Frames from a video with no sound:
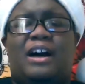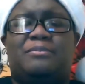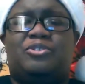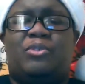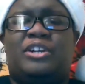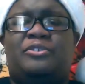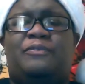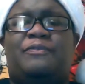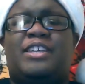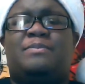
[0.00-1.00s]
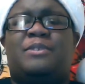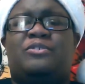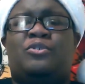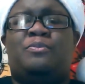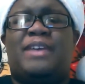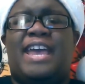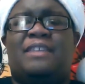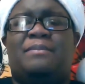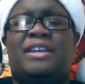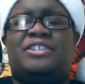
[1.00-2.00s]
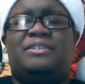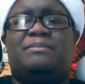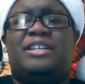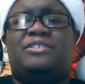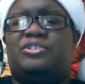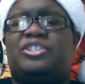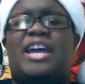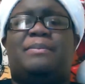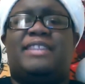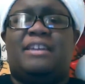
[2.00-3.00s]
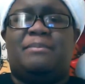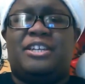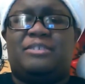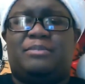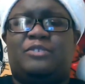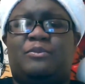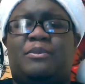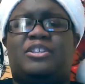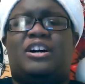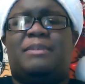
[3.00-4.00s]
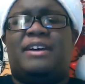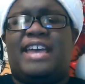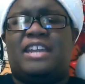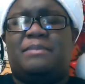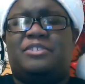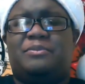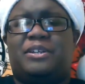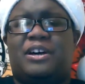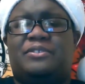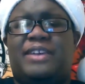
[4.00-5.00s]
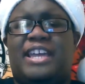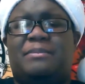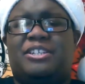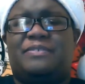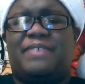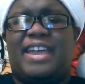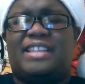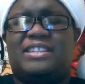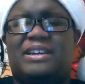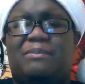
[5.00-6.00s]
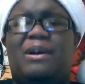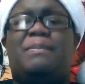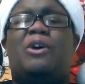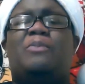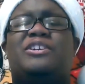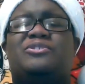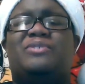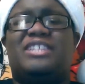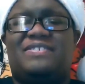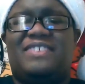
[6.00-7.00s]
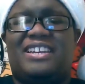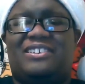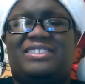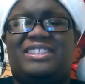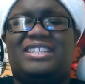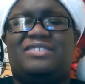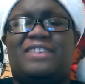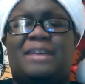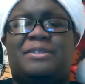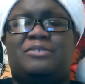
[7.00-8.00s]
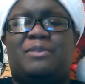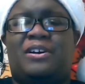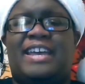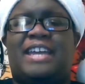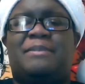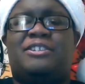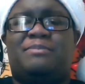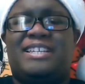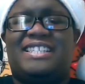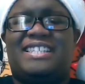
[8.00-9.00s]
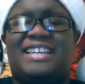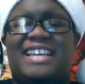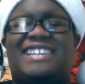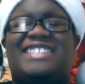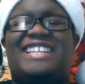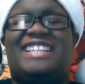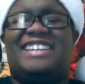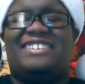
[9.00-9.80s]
join our new Facebook group, Animation Bliss, or Chat with Animation Bliss, where we talk about animation with other animation fans. Well, I hope you enjoyed this video. This is Rabbi's Vlog, Animation Bliss, and I'll see